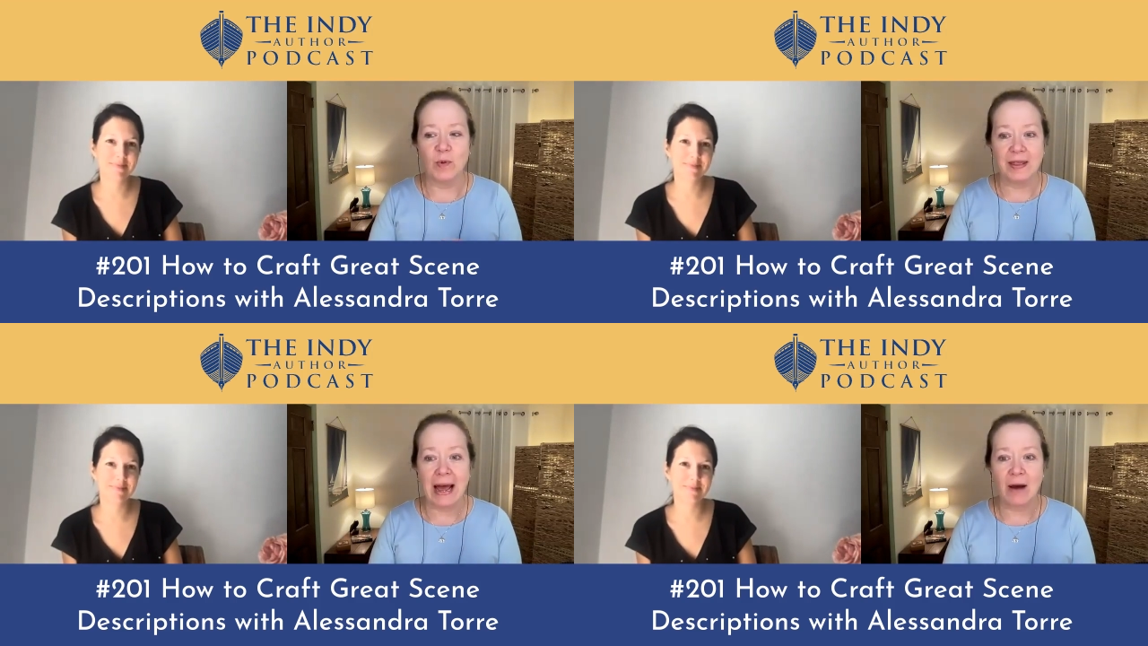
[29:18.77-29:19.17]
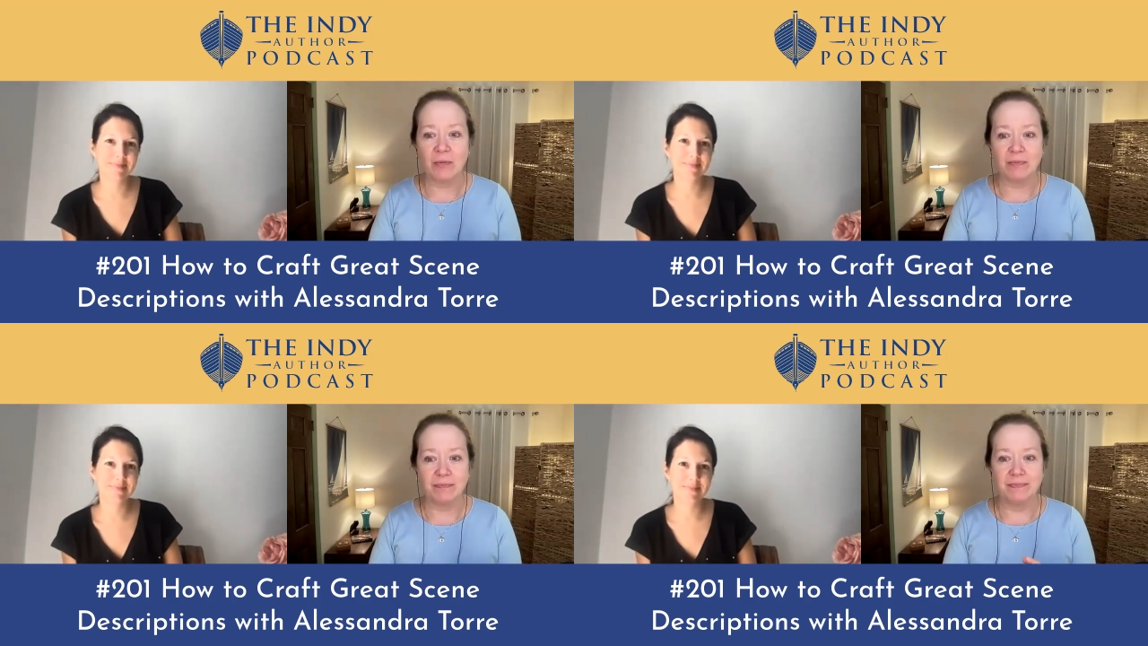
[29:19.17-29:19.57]

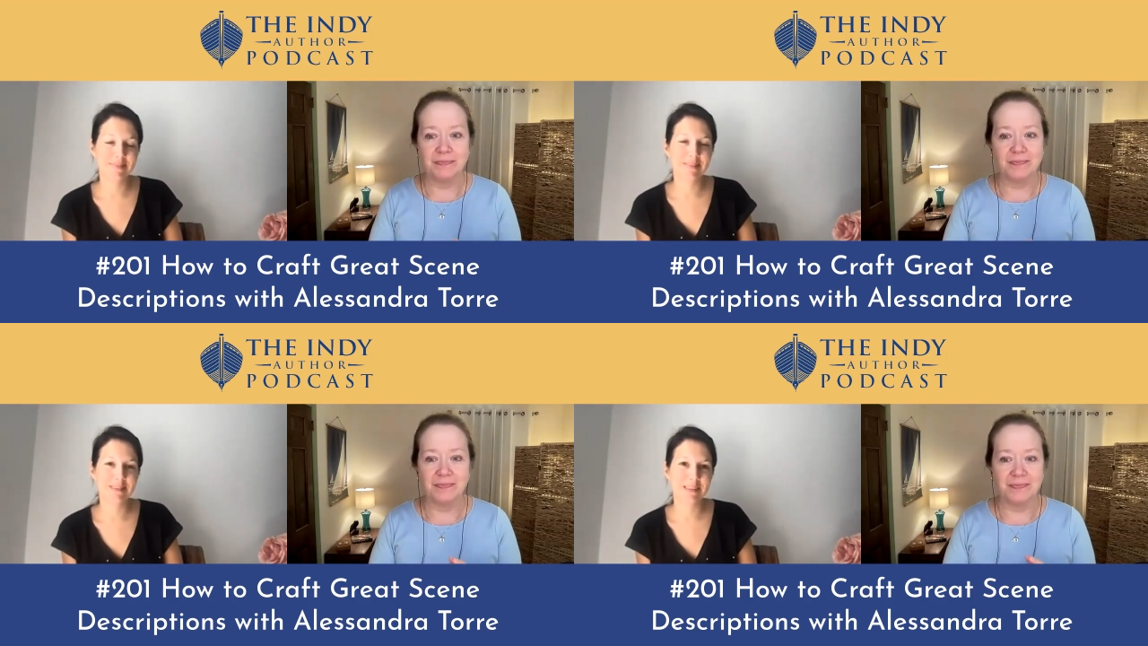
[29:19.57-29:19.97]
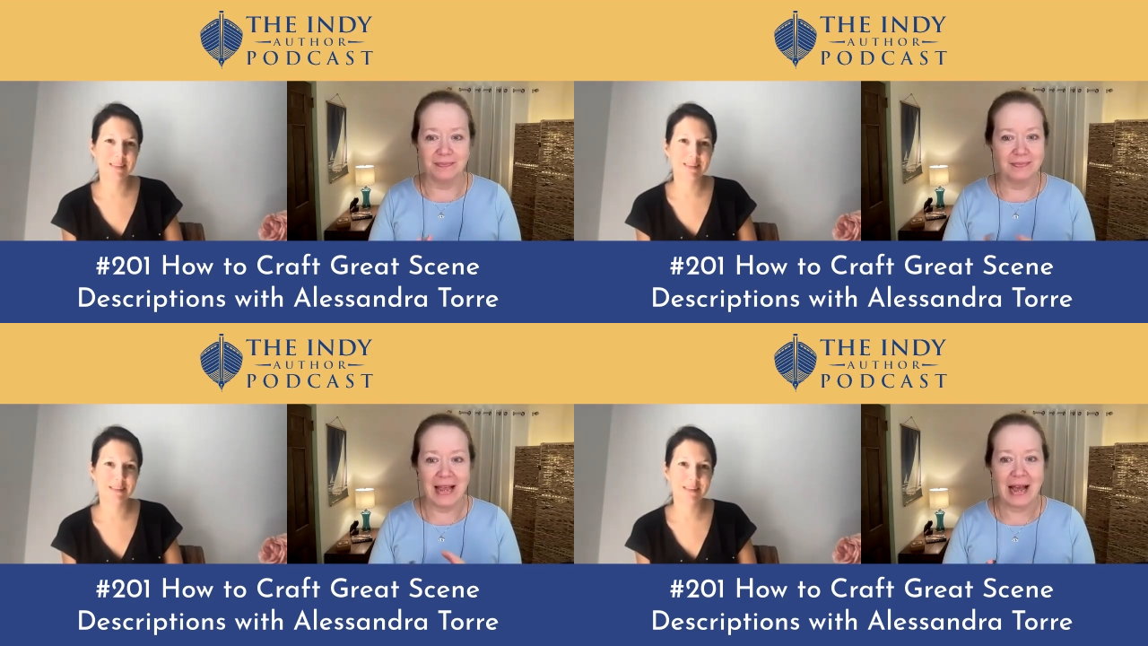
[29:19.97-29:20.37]
Speaker 1: without
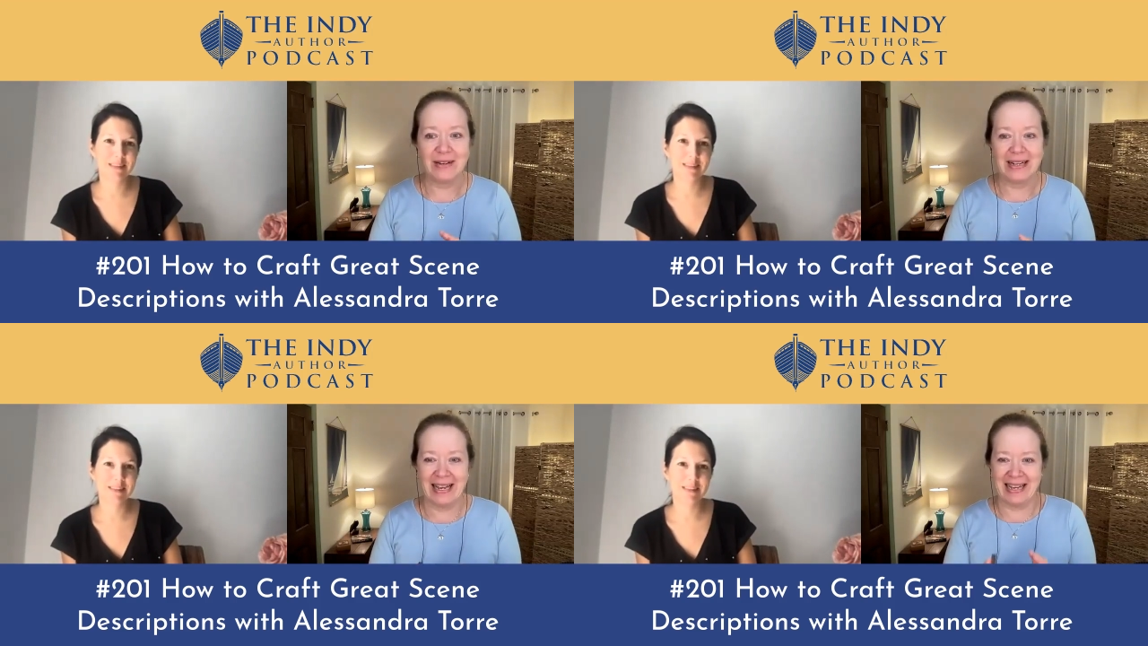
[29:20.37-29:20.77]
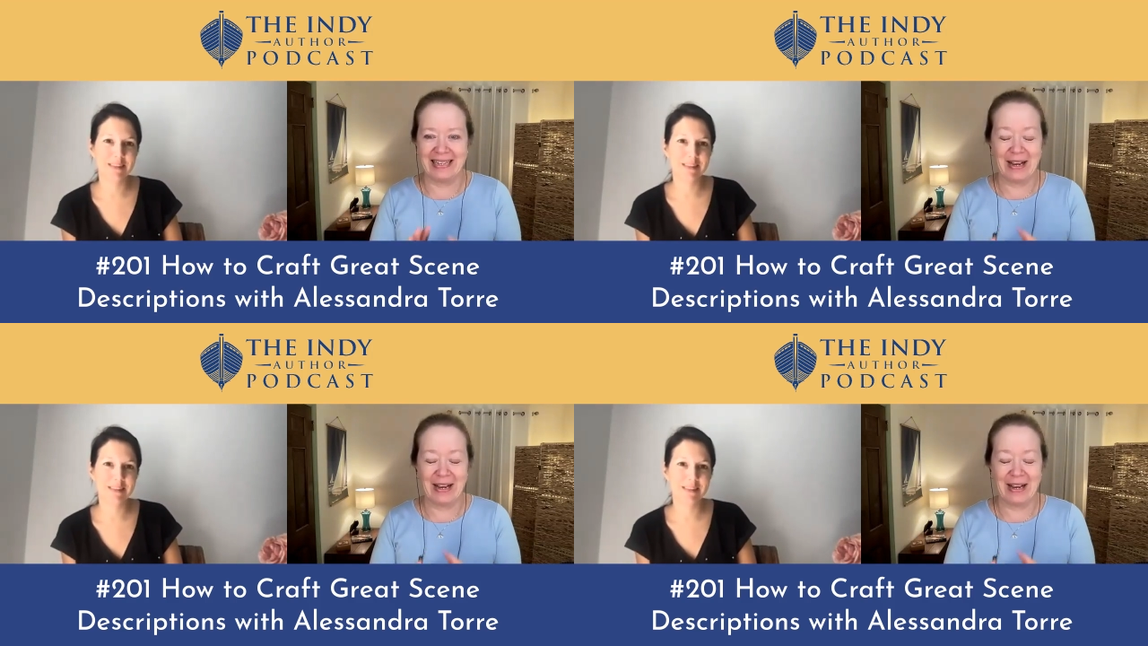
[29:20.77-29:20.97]
having